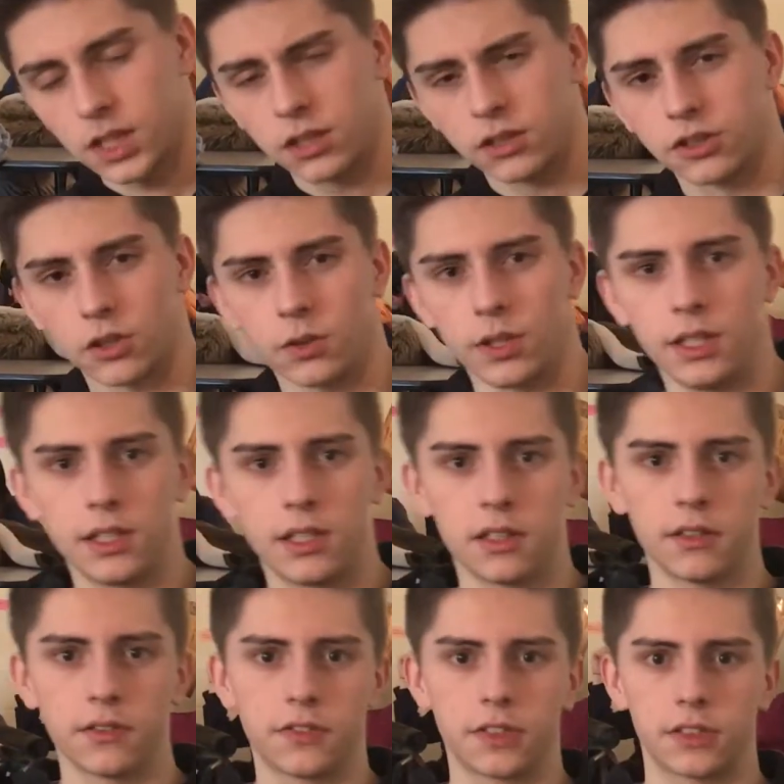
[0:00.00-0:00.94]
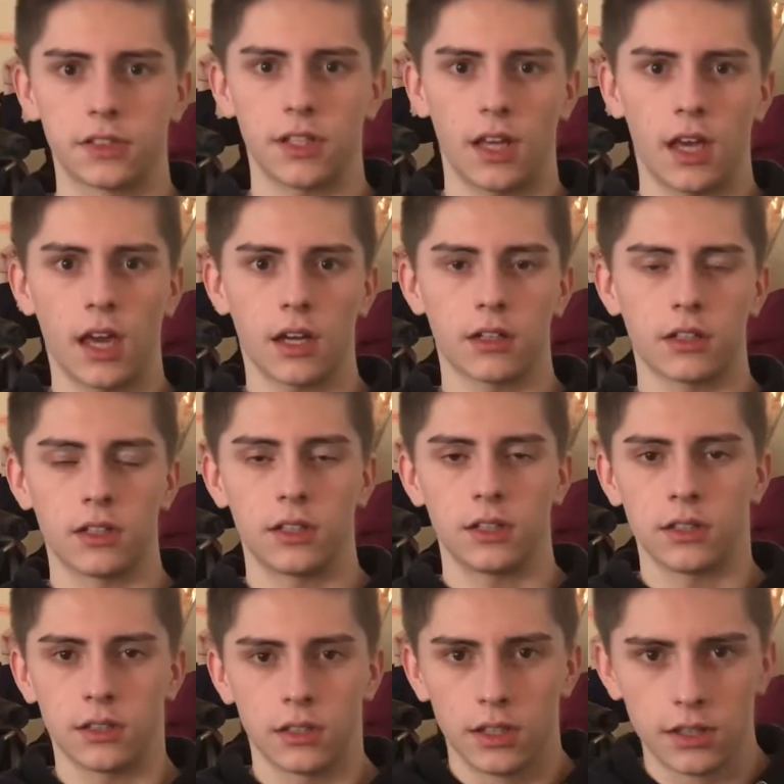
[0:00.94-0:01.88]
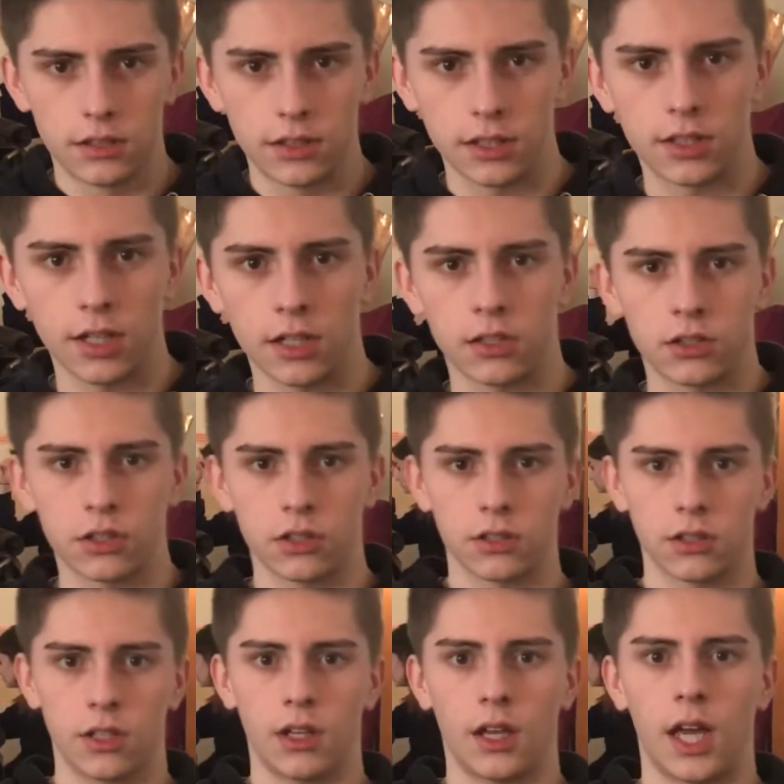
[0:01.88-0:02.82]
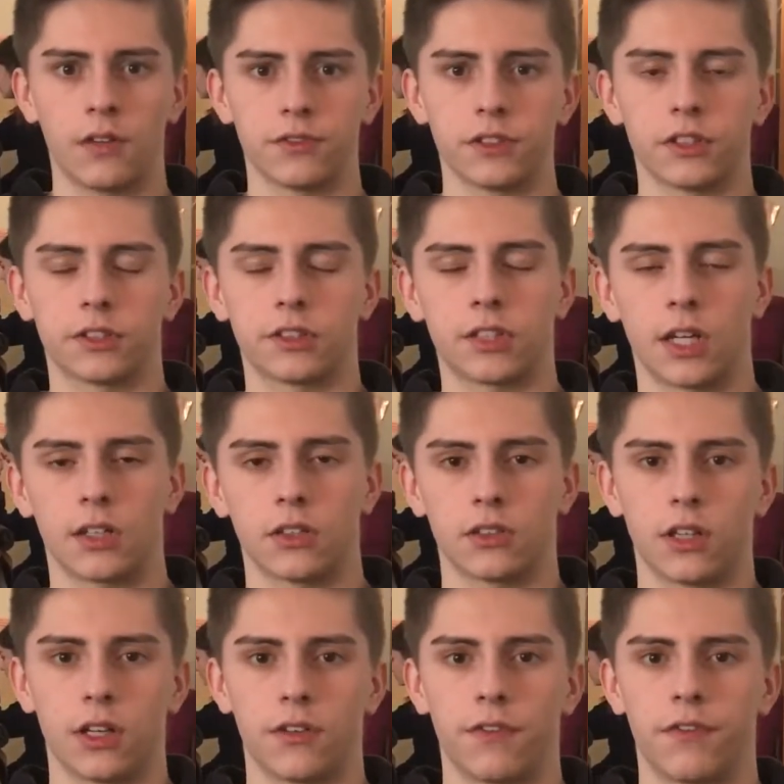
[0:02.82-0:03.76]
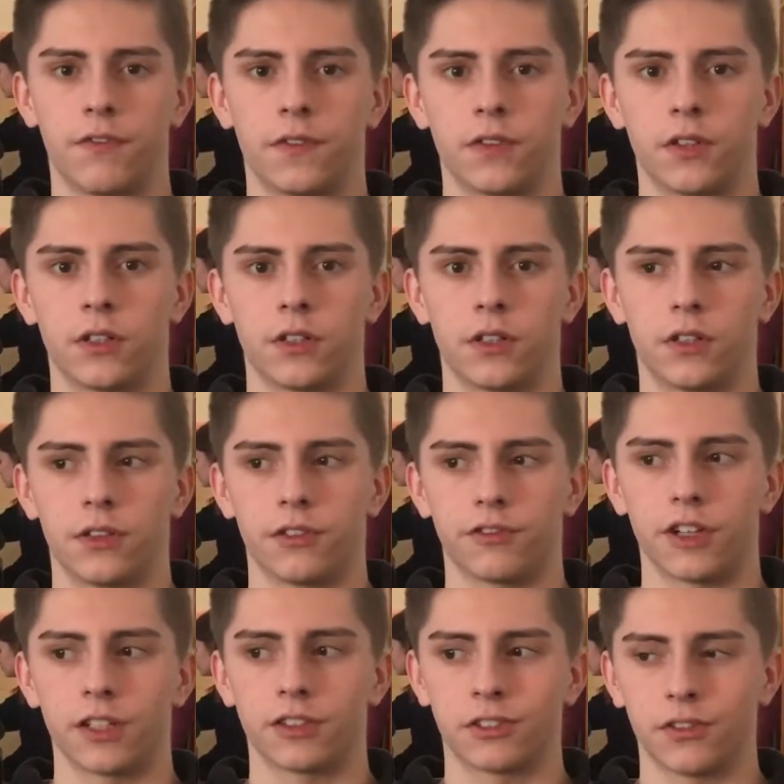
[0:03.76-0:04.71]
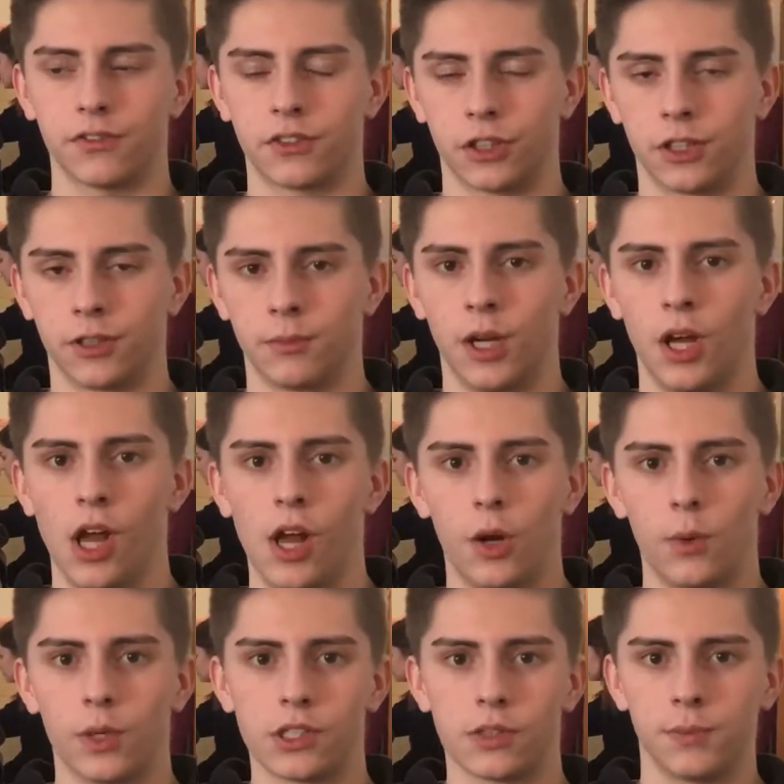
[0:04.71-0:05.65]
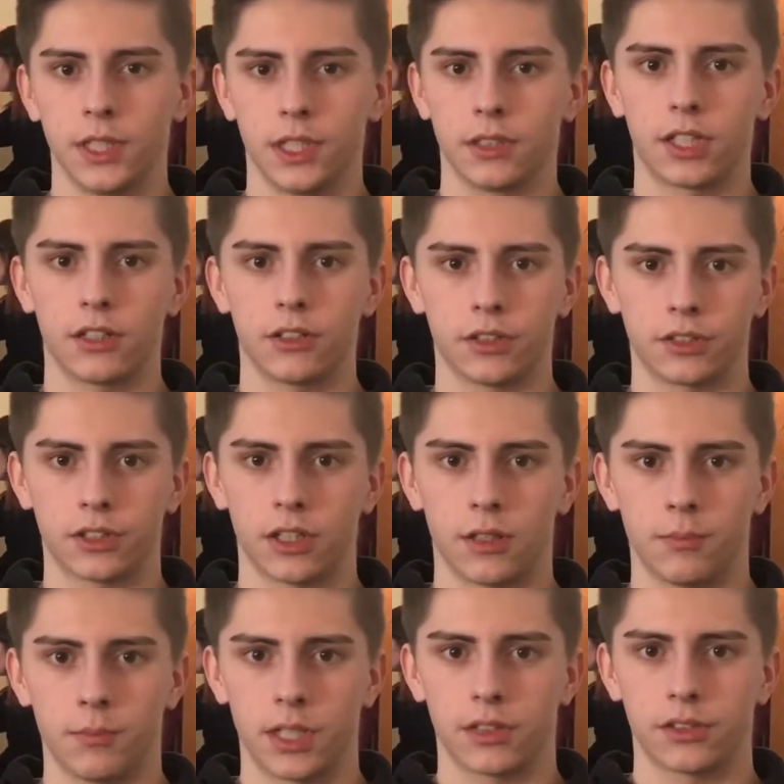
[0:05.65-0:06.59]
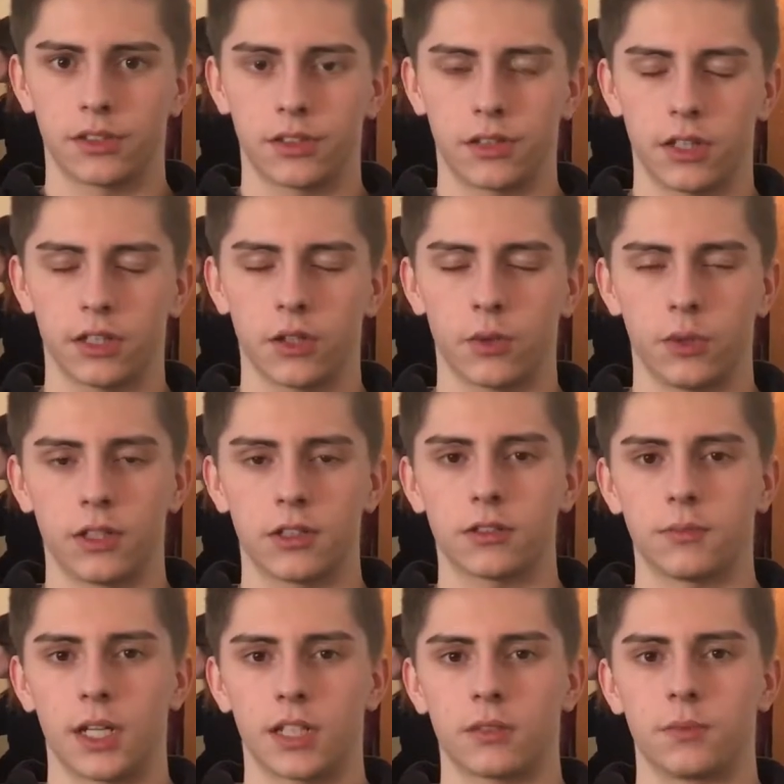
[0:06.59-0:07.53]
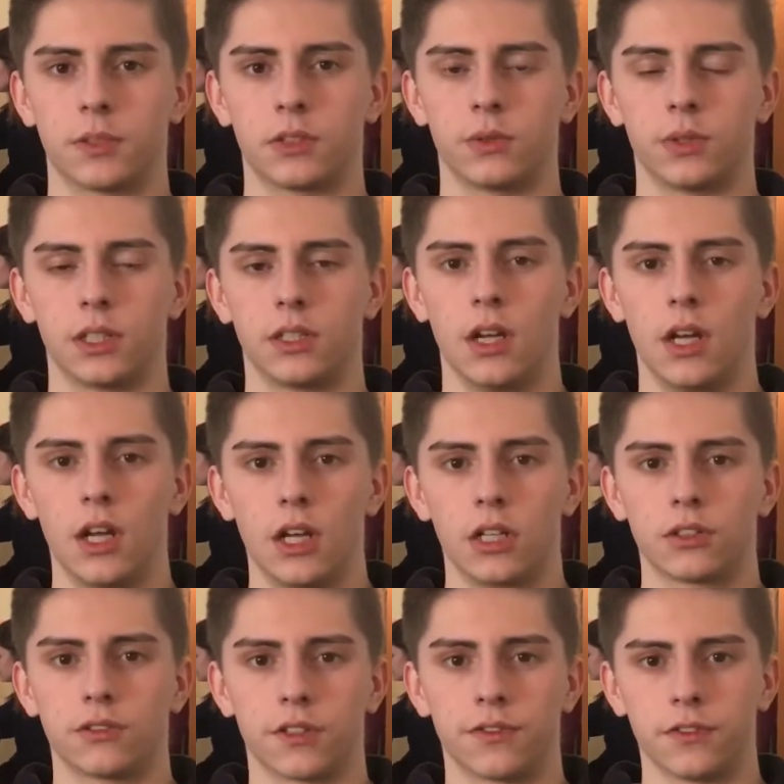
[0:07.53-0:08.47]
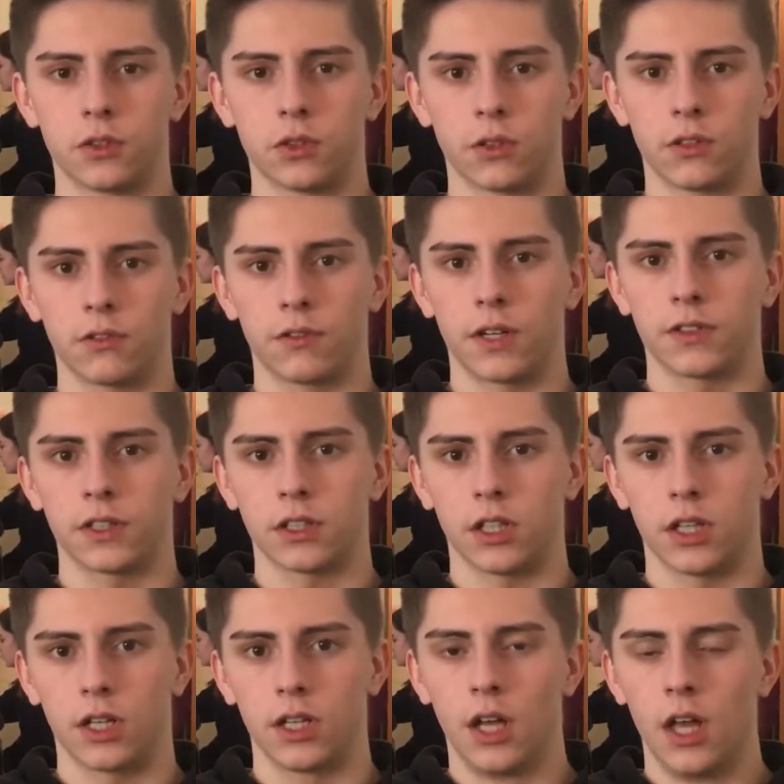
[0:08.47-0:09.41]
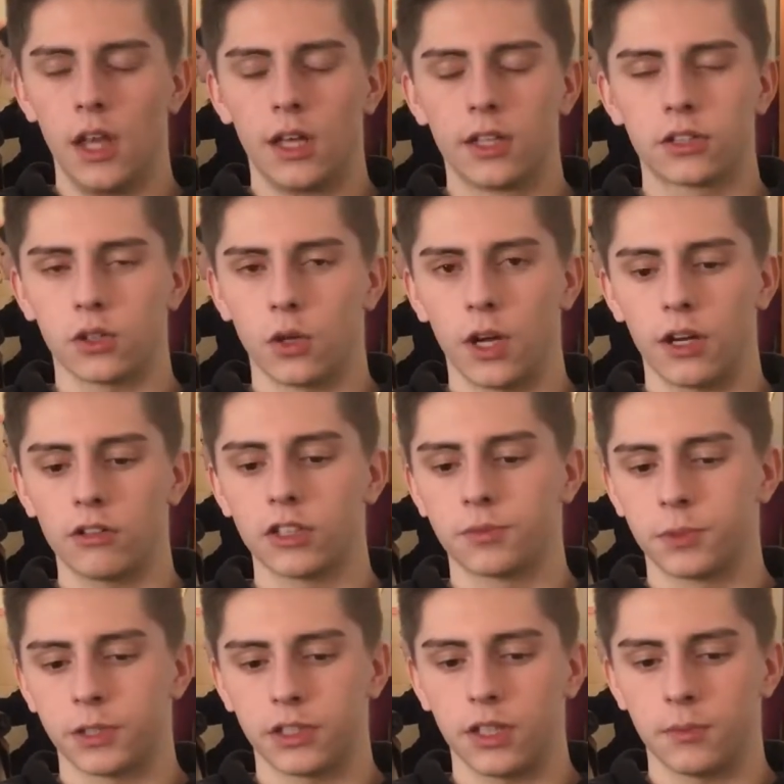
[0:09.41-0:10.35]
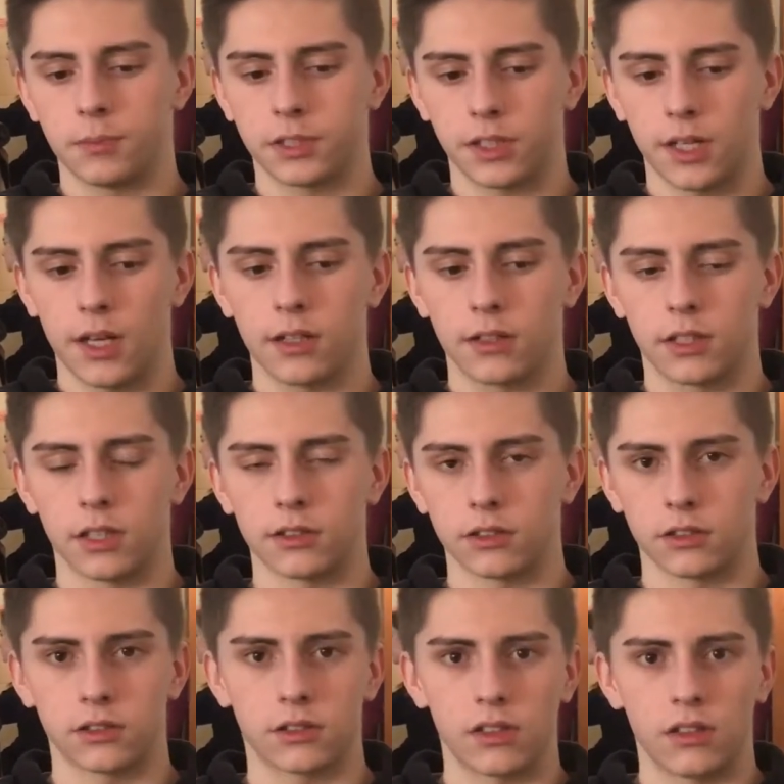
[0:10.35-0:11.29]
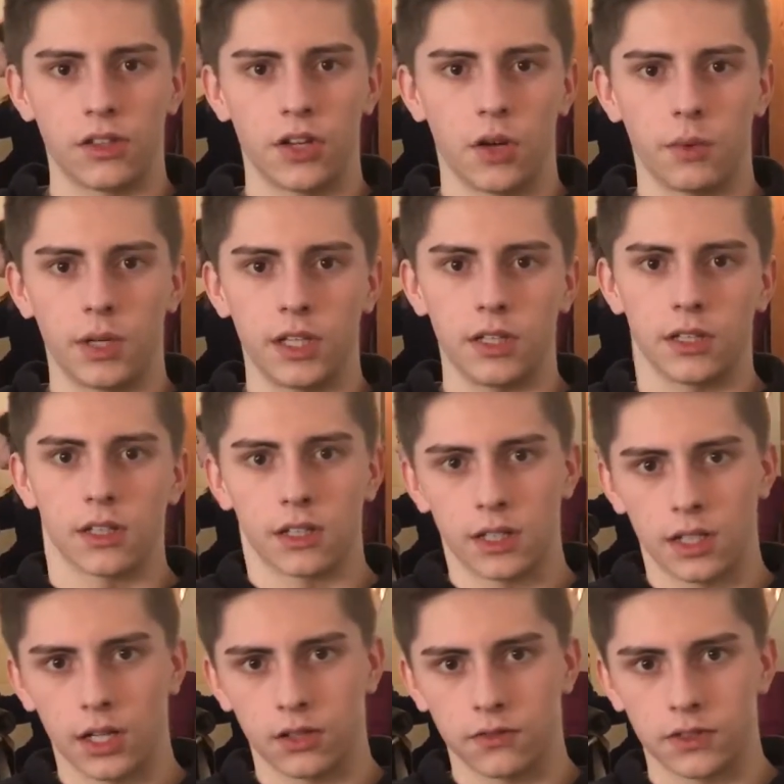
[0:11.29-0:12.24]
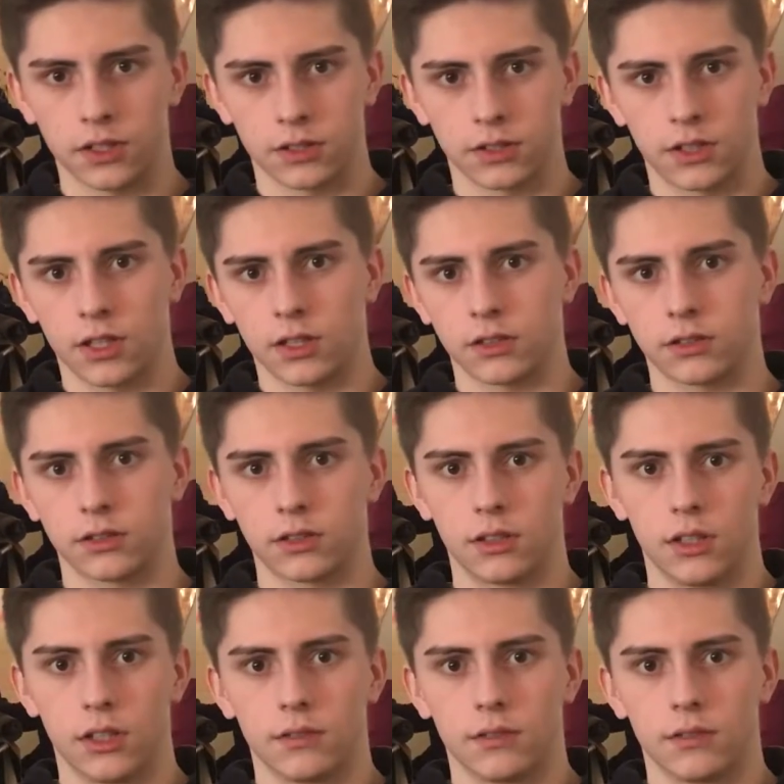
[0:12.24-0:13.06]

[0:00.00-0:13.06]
So he gives Harry detention every Saturday for the rest of term, which means Harry's going to miss the Quidditch match between Gryffindor and Ravenclaw. So Harry's pretty upset because there's no way he can get out of this because,